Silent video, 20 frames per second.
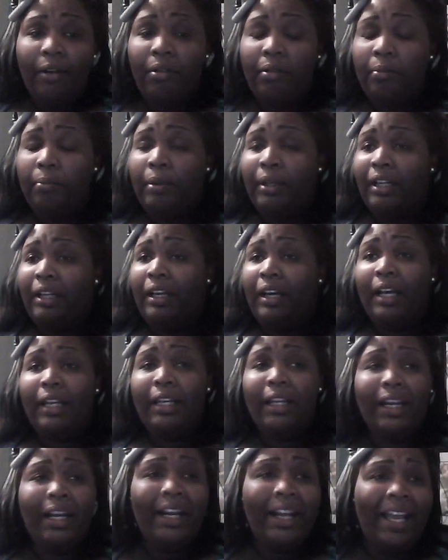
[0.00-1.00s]
put a gun to her
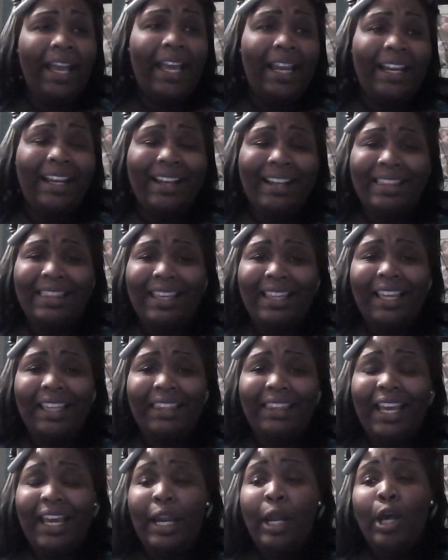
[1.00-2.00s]
head, anything like that.